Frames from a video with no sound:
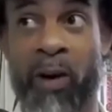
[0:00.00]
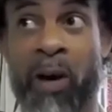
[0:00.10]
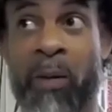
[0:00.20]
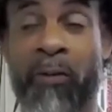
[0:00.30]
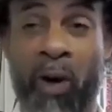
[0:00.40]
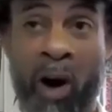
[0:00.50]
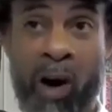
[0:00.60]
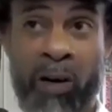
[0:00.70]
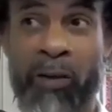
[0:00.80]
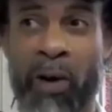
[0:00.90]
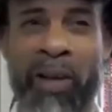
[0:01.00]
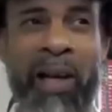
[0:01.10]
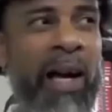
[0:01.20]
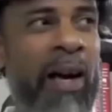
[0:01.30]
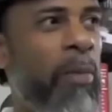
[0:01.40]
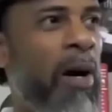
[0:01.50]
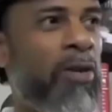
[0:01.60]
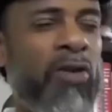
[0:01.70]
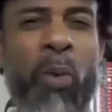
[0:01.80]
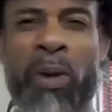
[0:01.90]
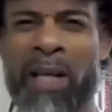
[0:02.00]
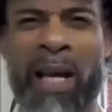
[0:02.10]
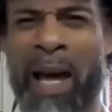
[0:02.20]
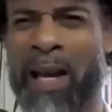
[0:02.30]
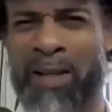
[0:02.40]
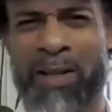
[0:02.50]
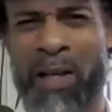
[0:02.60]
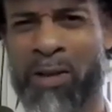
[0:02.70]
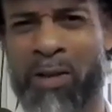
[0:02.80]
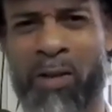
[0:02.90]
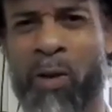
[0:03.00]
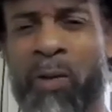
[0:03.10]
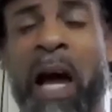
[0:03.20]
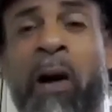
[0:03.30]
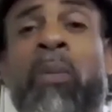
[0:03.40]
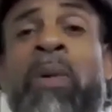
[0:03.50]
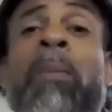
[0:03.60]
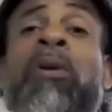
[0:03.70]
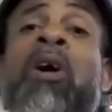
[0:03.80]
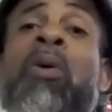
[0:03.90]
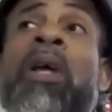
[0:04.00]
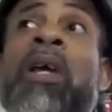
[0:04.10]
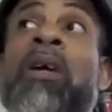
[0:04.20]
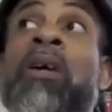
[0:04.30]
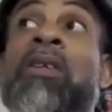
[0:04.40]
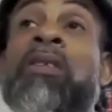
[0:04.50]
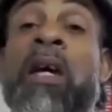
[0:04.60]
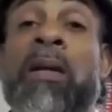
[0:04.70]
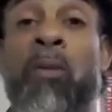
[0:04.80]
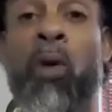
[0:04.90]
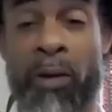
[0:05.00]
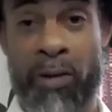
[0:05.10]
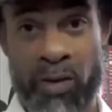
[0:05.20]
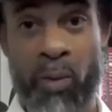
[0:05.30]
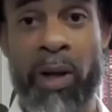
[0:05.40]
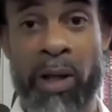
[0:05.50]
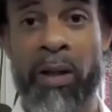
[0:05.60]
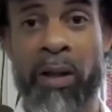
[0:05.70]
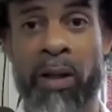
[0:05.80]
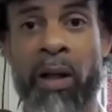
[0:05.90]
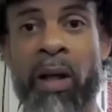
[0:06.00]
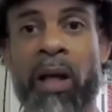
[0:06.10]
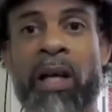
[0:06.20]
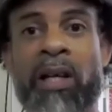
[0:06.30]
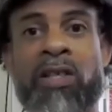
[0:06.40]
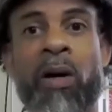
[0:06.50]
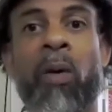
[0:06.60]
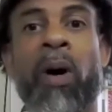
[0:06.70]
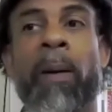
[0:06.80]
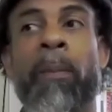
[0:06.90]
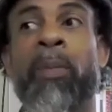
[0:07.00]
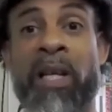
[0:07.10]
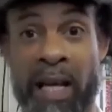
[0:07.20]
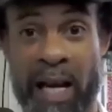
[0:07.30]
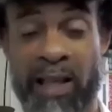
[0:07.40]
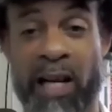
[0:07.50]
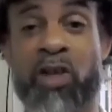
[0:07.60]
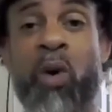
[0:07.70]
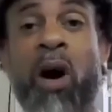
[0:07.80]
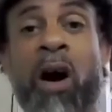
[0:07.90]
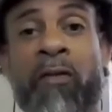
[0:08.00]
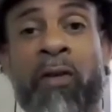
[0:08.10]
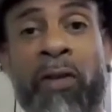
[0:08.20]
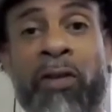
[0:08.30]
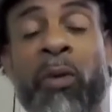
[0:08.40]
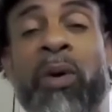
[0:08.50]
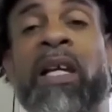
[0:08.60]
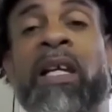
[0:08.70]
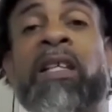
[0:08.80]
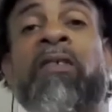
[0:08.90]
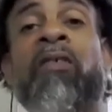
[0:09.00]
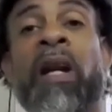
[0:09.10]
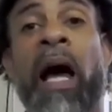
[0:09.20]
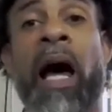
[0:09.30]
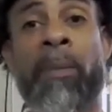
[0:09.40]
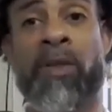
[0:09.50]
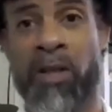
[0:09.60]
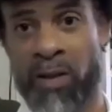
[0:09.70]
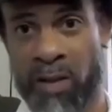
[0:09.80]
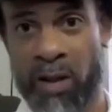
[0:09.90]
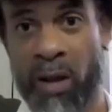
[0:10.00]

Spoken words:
for all of the, I think I have about 20 assets or so. I will be uploading 10 more this week. So, but yes, I do offer 3 different options.